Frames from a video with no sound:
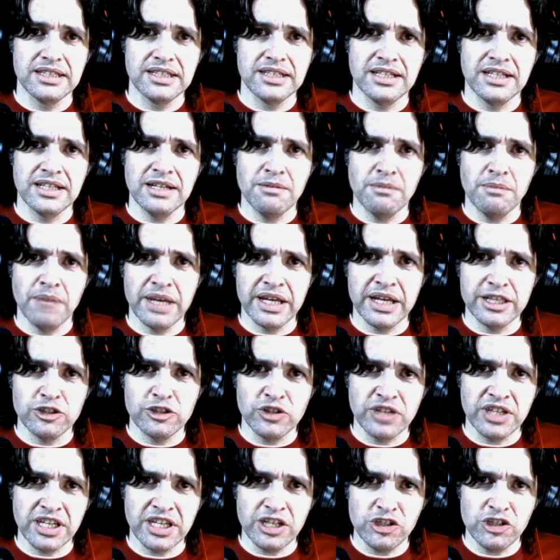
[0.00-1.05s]
at my
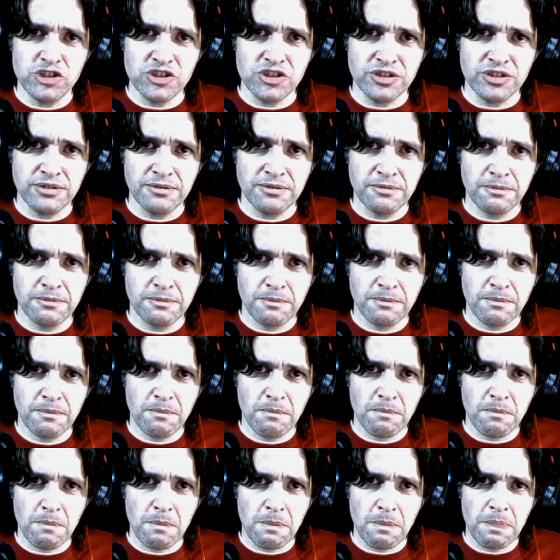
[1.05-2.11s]
location.
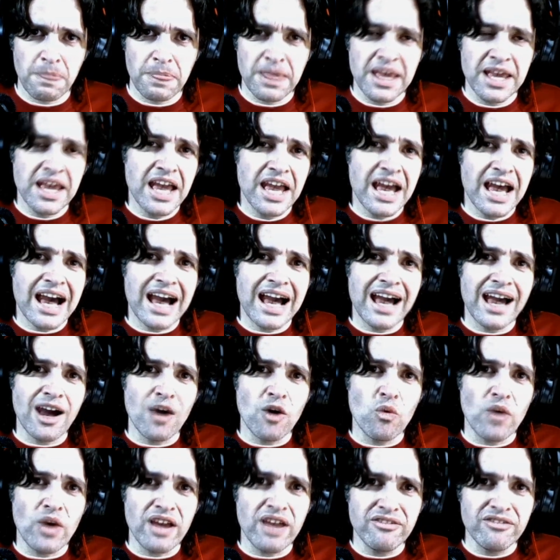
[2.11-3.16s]

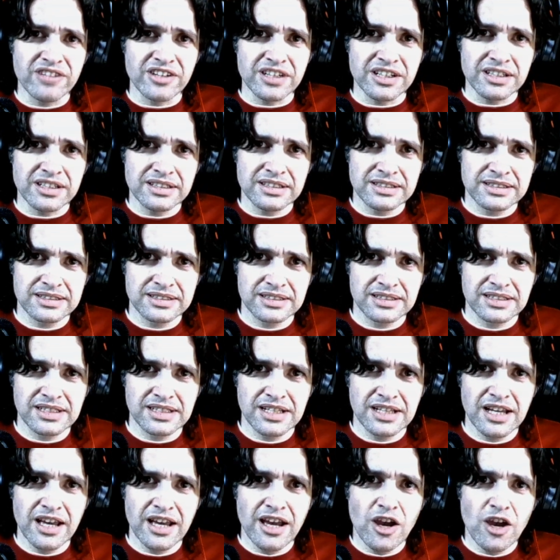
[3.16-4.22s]
However,
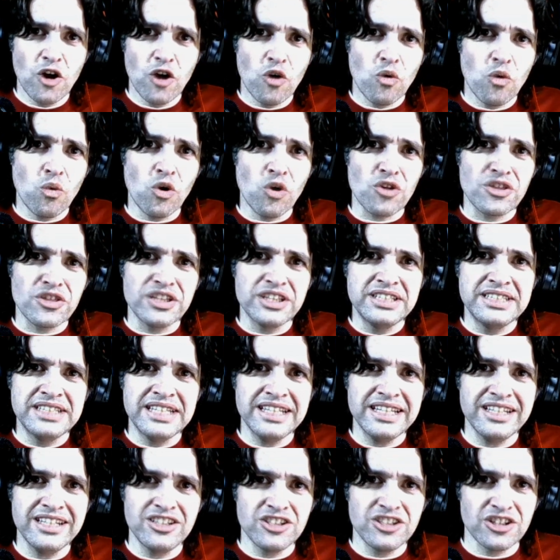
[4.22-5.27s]
what the
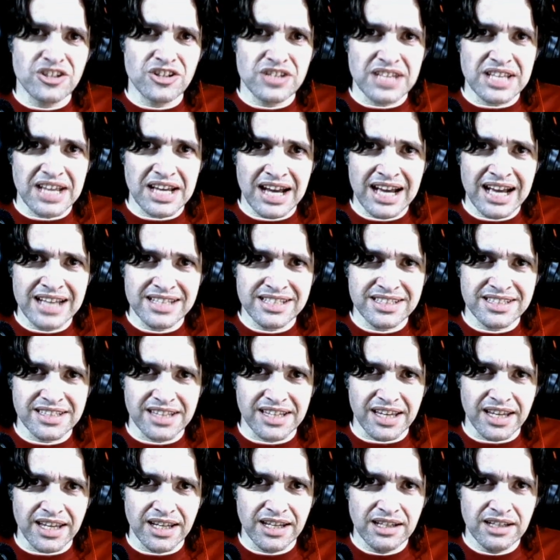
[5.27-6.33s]
teacher is
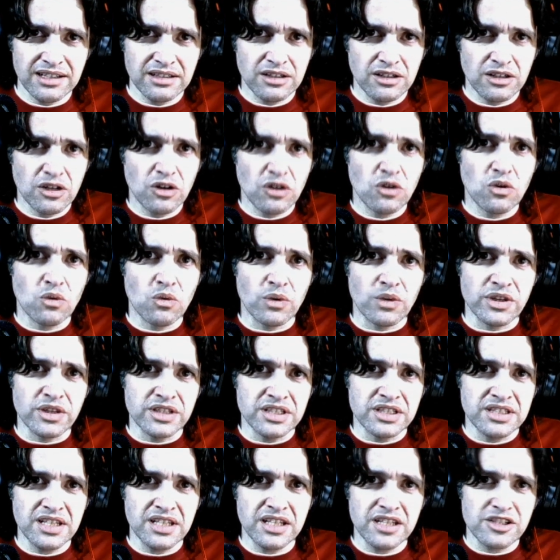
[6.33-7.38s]
asking when the
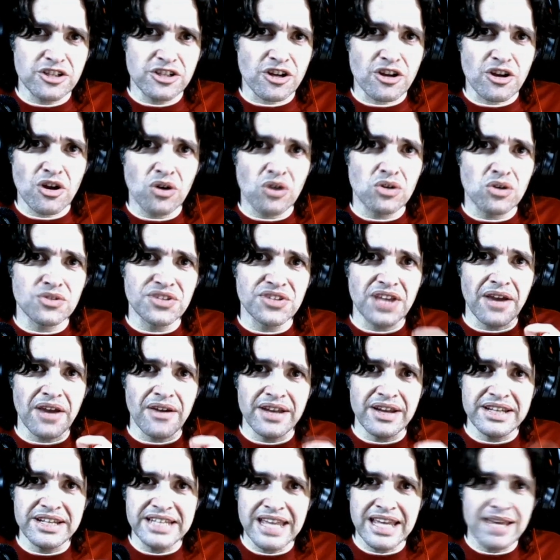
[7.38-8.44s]
teacher calls out a
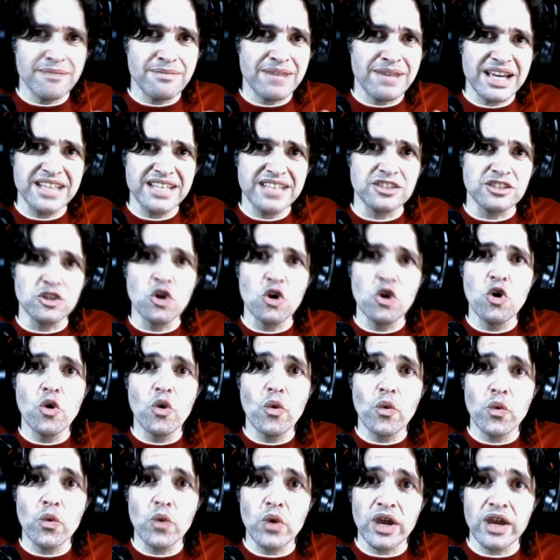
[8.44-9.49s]
name isn't
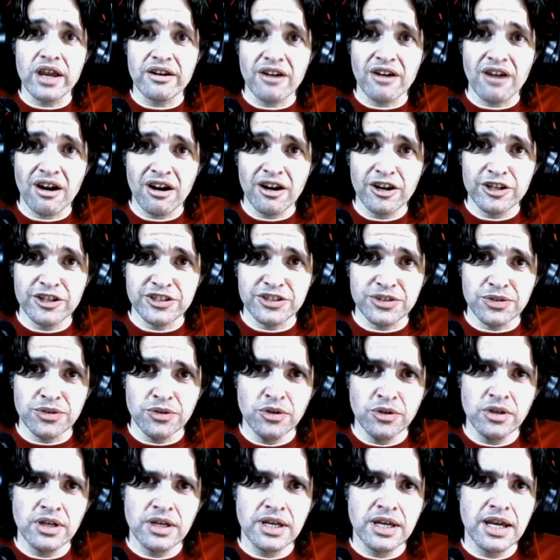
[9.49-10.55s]
where are you,
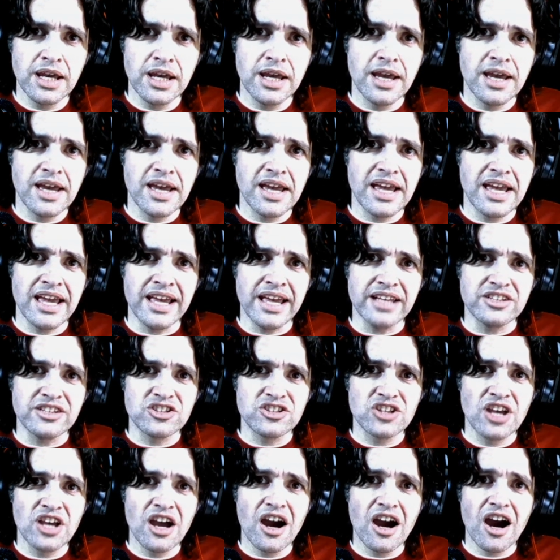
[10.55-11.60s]
it's
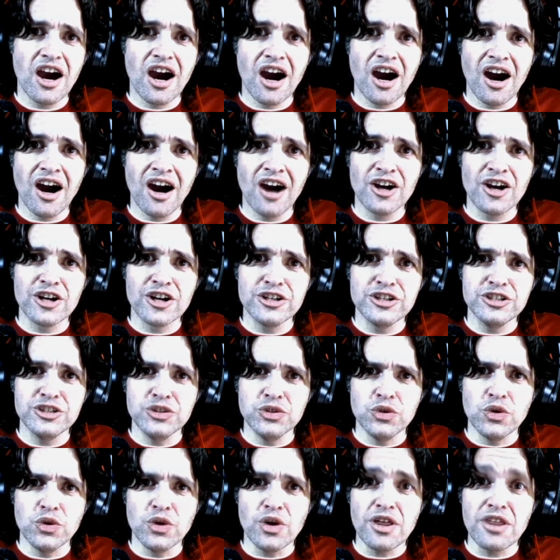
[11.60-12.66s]
are
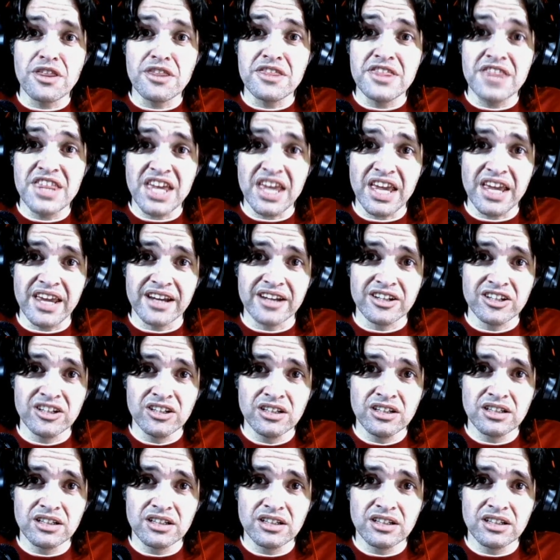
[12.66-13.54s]
you there